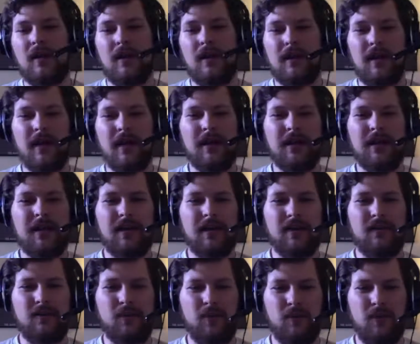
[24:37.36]
I
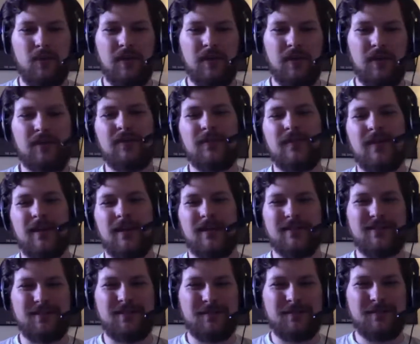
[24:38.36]
need one of two
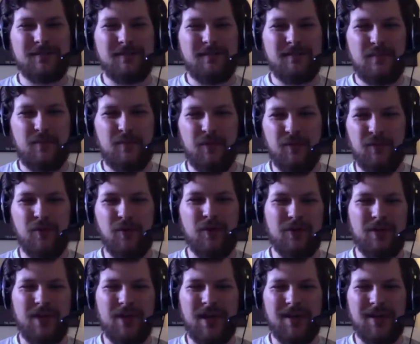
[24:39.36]
things before
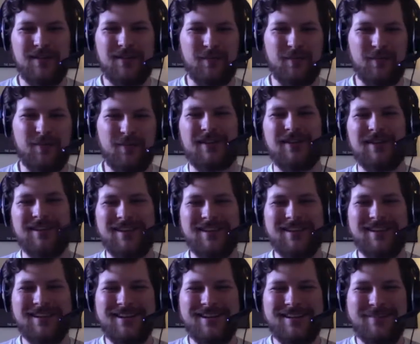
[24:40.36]
you guys
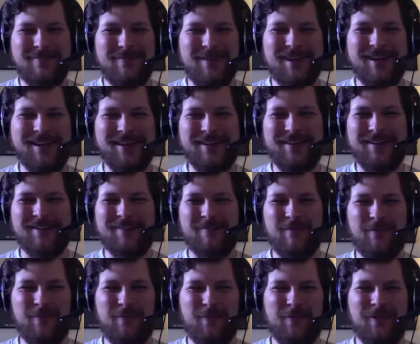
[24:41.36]
completely
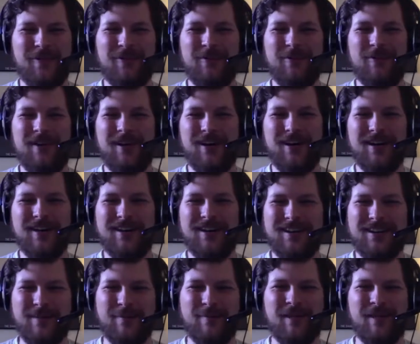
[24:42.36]
completely
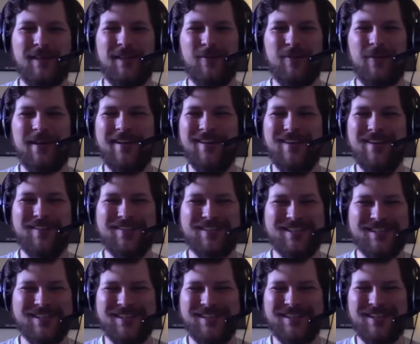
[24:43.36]
write it off
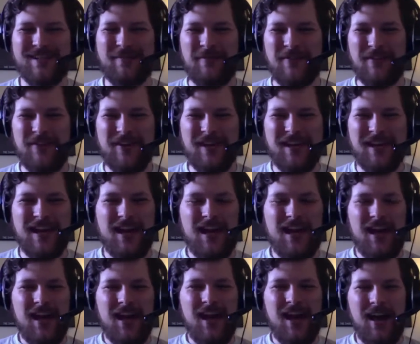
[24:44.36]
just to the community.
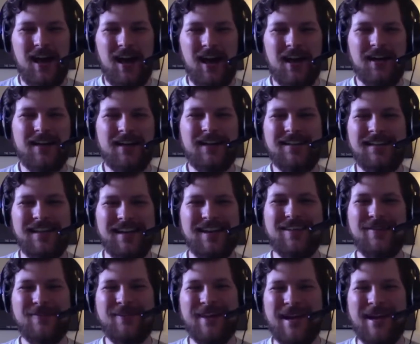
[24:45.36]
I need to
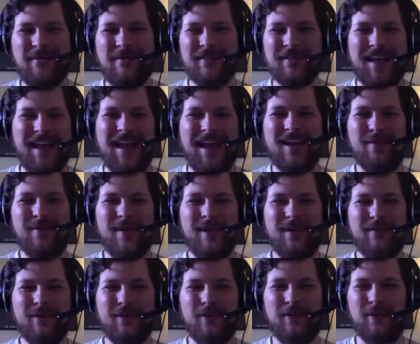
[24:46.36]
either be able to
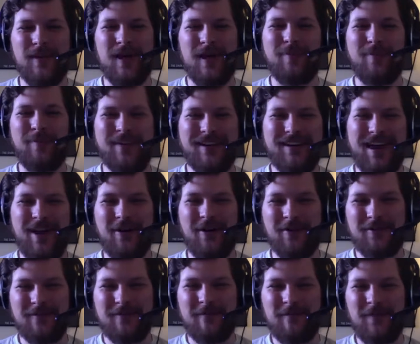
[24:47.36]
animate views up and
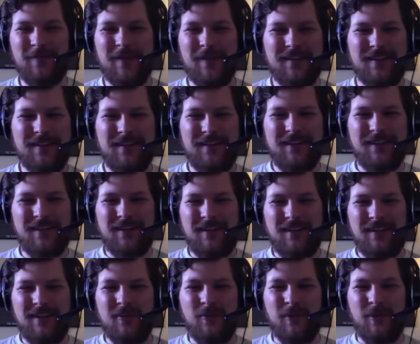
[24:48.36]
down,
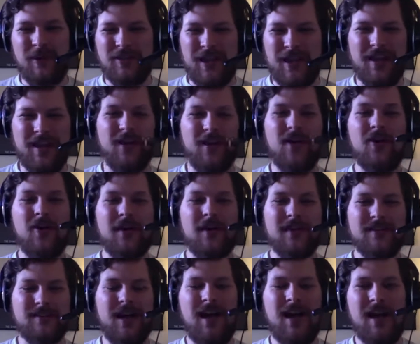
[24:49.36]
which I know
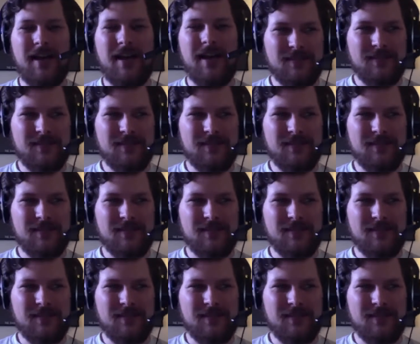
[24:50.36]
is not